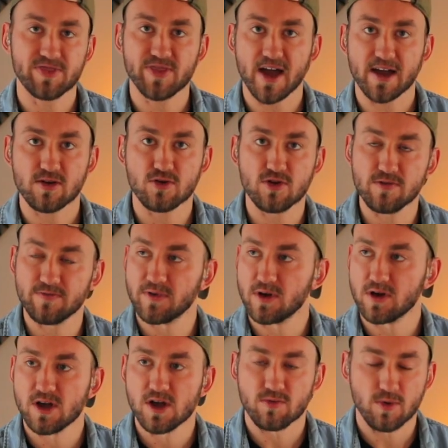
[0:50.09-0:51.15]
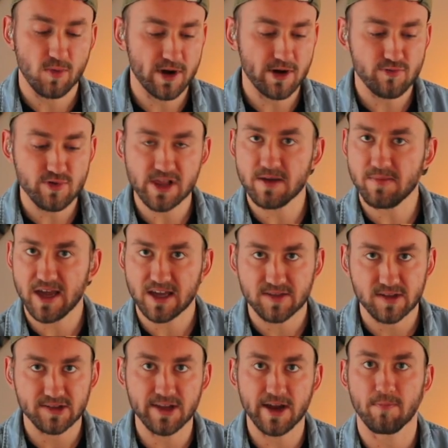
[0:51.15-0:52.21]
that groove, we want to really make the
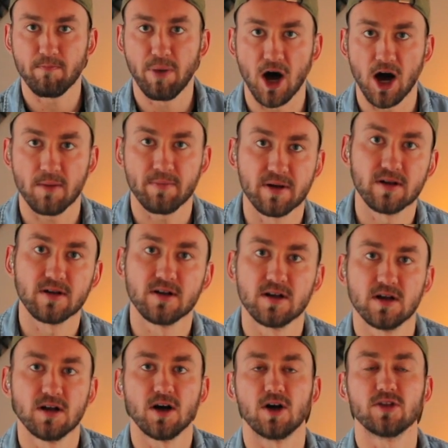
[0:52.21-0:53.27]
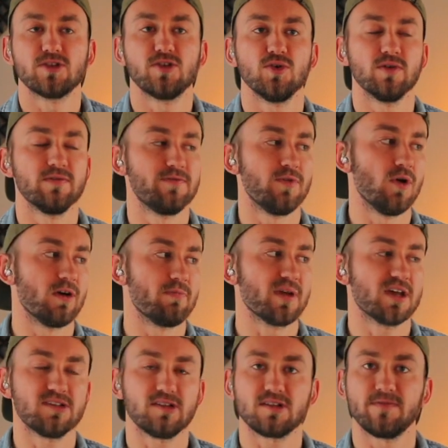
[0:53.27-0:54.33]
snare pop on 2 and 4.
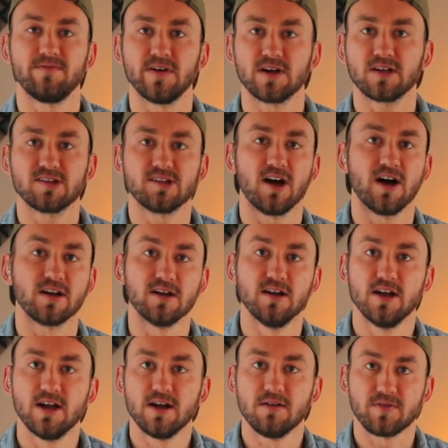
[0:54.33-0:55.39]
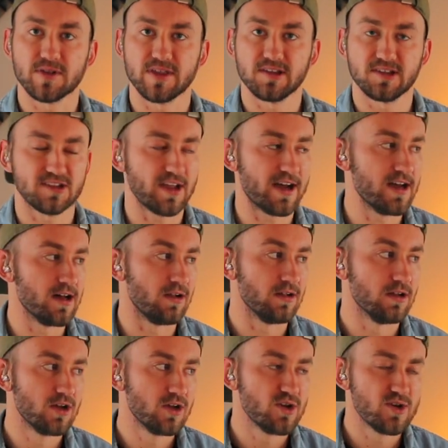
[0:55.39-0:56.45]
Because it's a funk song for this style,
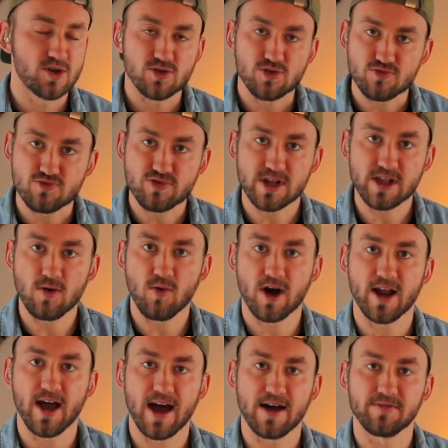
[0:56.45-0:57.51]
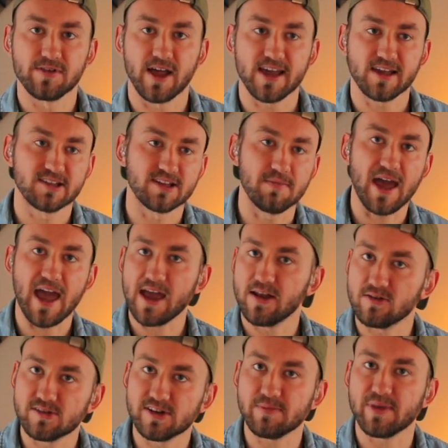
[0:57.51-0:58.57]
you really want to have like some
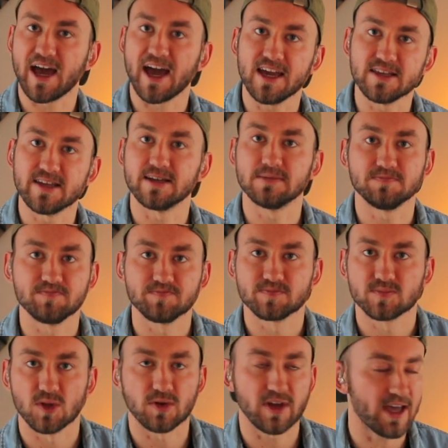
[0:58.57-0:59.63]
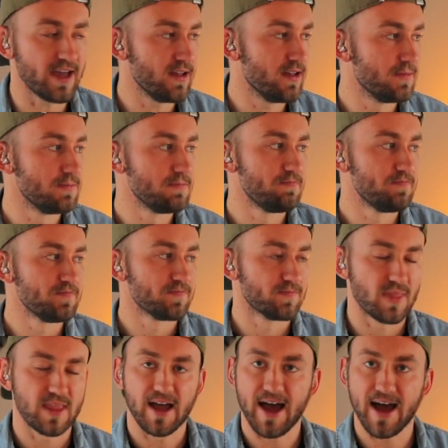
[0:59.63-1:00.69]
energy behind it, okay?
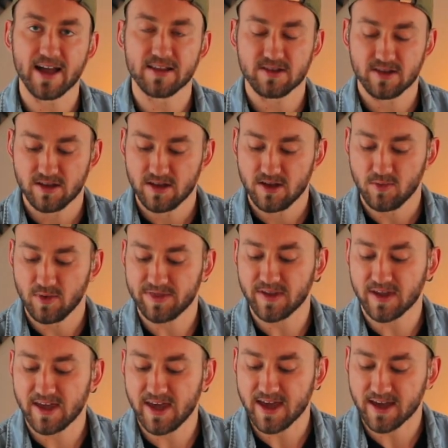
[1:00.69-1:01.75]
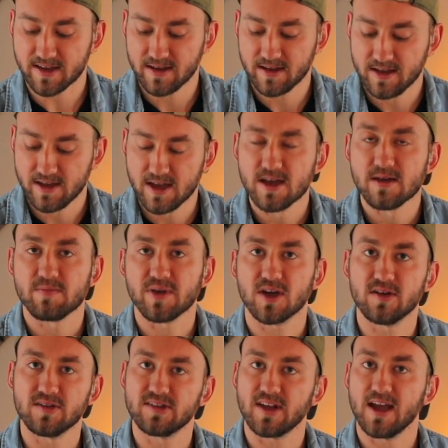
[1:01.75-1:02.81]
And with the kick,
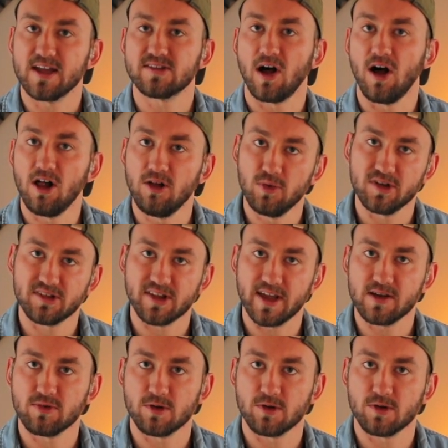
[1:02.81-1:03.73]
because it's almost like we're